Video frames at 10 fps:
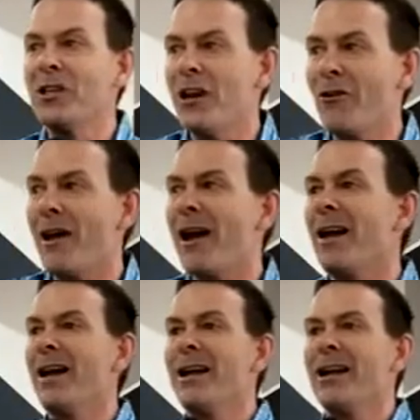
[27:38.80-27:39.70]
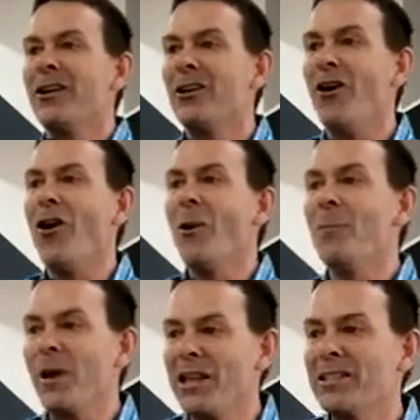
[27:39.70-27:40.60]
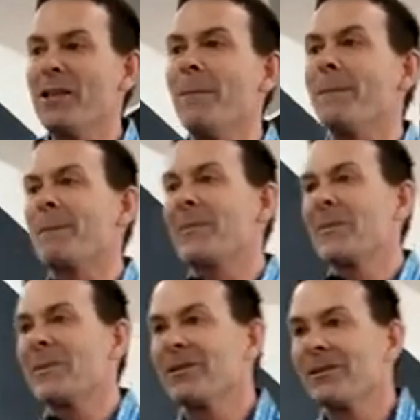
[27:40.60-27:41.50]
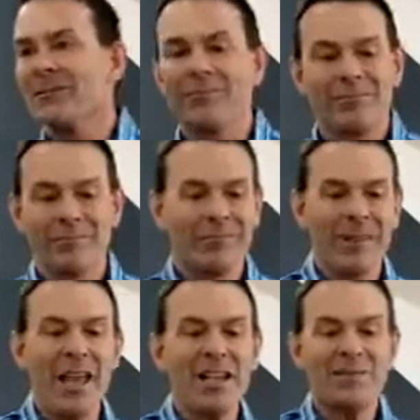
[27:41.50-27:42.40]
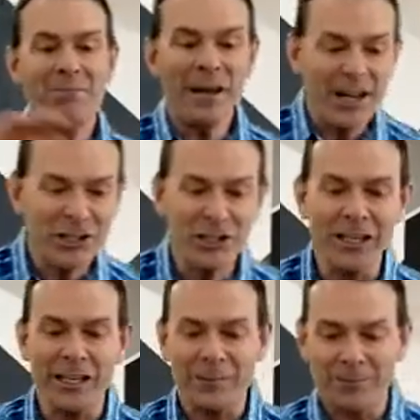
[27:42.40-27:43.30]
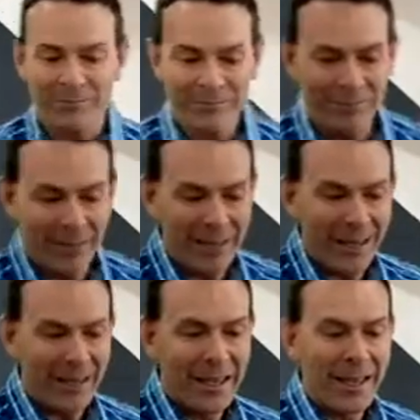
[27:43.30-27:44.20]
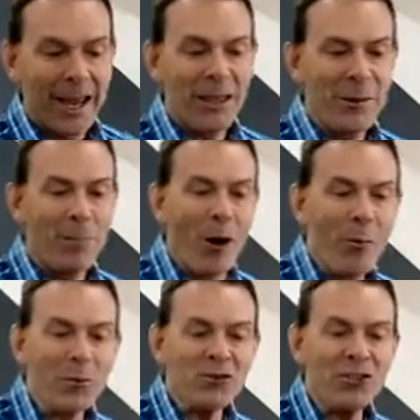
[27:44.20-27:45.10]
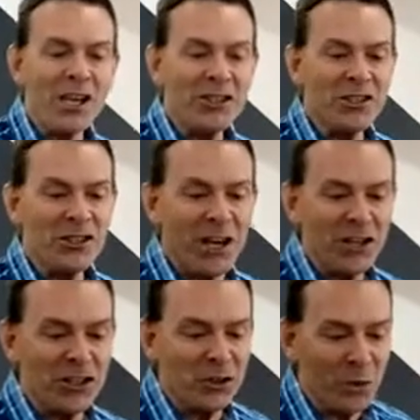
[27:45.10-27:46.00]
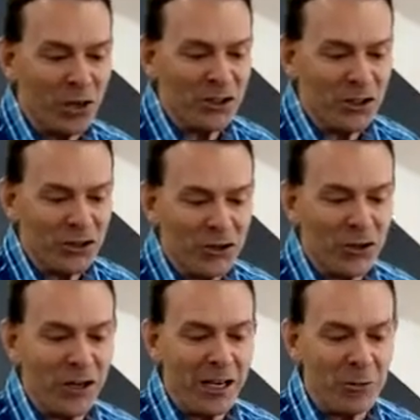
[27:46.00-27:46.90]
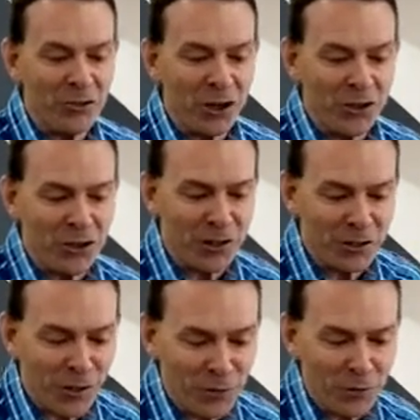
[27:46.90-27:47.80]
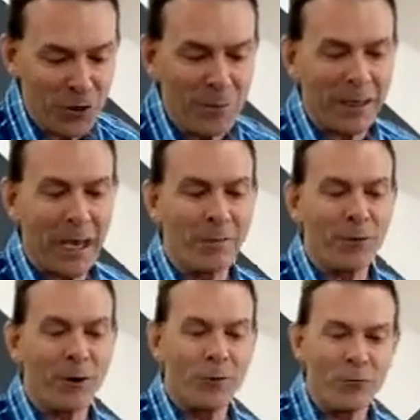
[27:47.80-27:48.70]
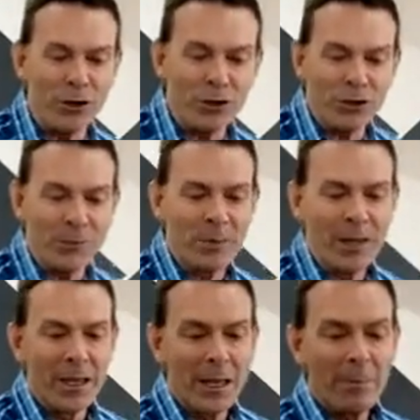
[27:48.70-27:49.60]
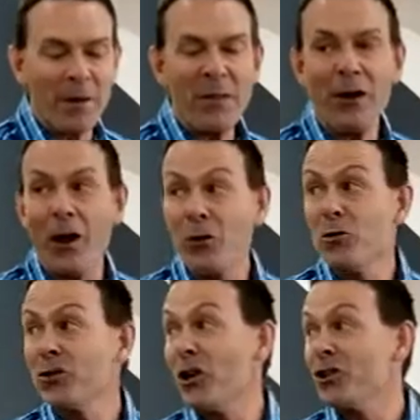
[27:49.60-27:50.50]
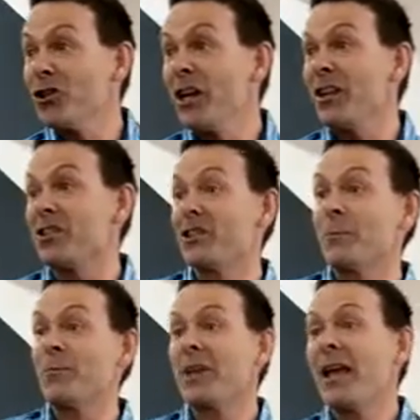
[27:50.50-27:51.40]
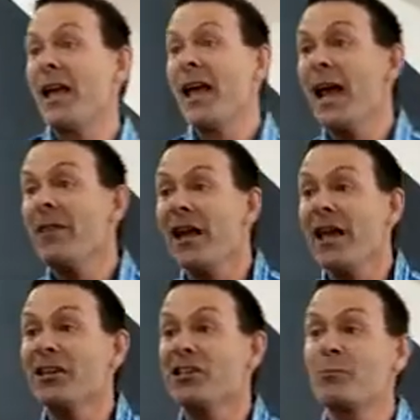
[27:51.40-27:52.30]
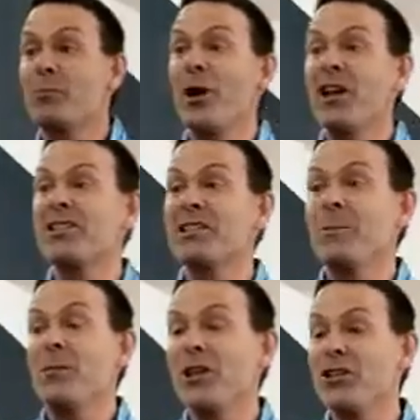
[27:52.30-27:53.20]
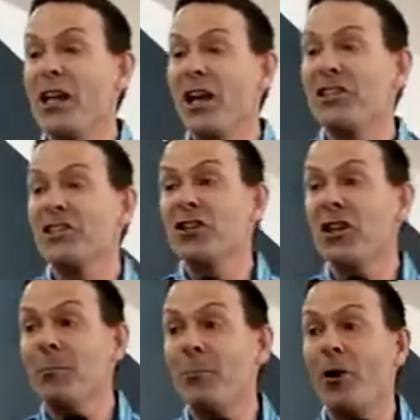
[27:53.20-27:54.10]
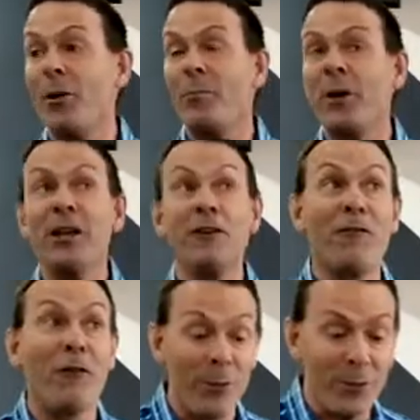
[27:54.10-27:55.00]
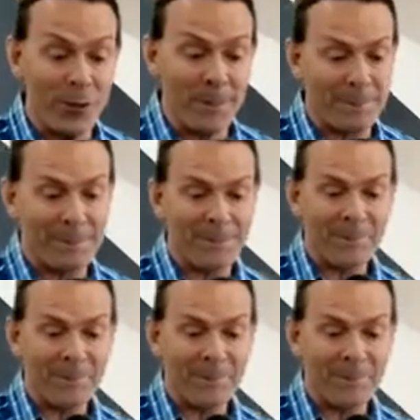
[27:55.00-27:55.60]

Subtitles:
Gerar, God blessed him exponentially. And the Bible says in Genesis 26:13, he was so successful he became very rich. But the locals got jealous. And they expressed their jealousy by picking a fight with him.